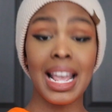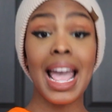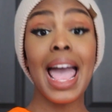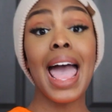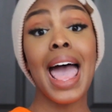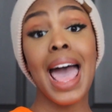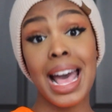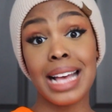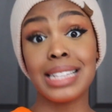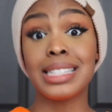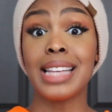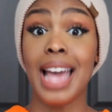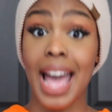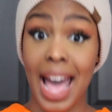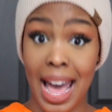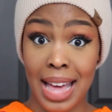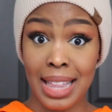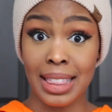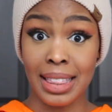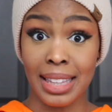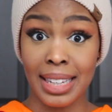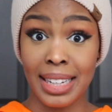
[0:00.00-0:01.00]
Ass
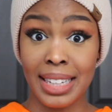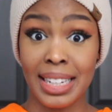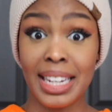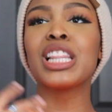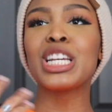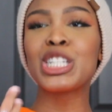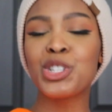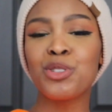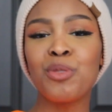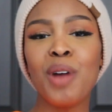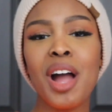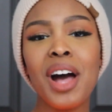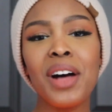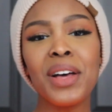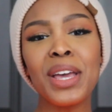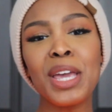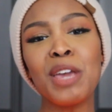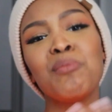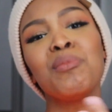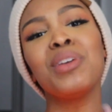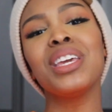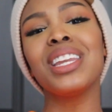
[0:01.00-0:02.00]
athlete.
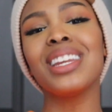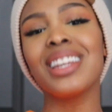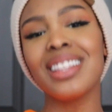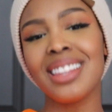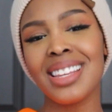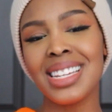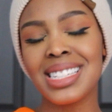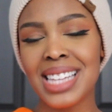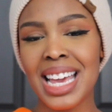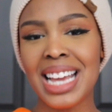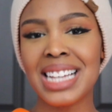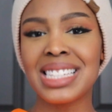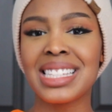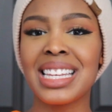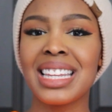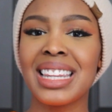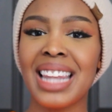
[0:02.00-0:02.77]
Latrell immediately takes a